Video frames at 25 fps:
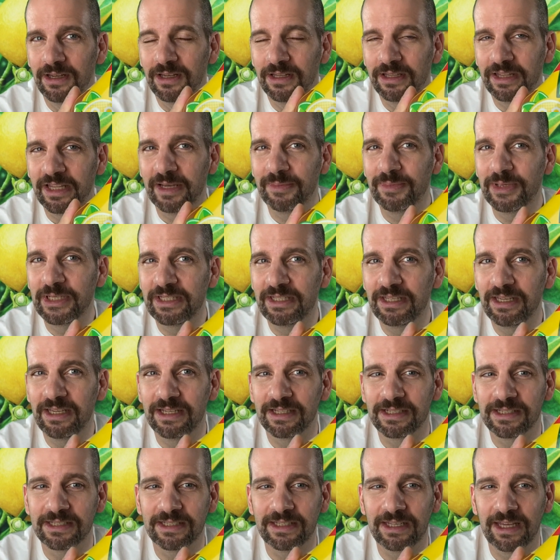lemon tea
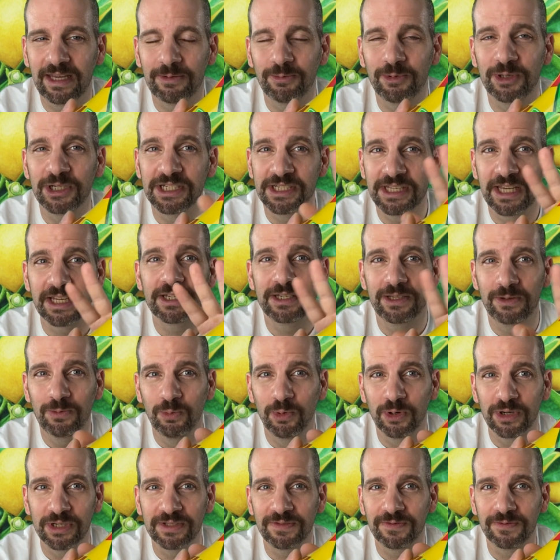instead, which is actually
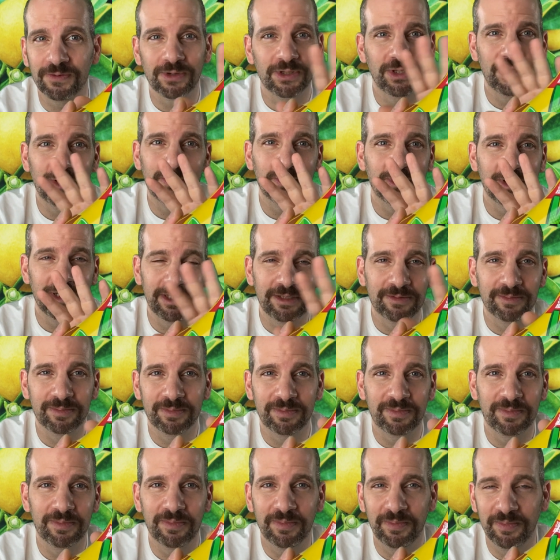worse for you in
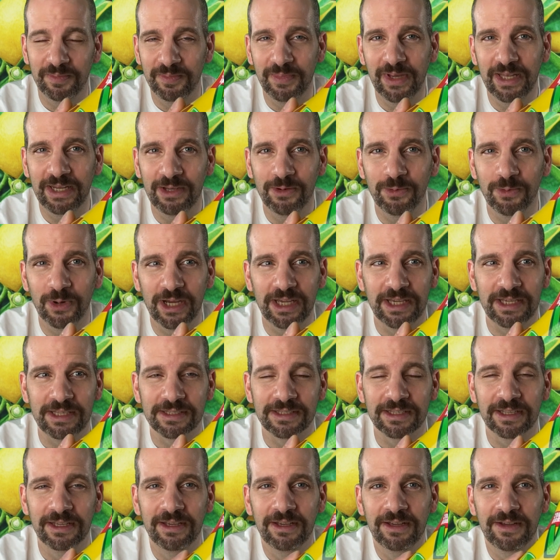many ways.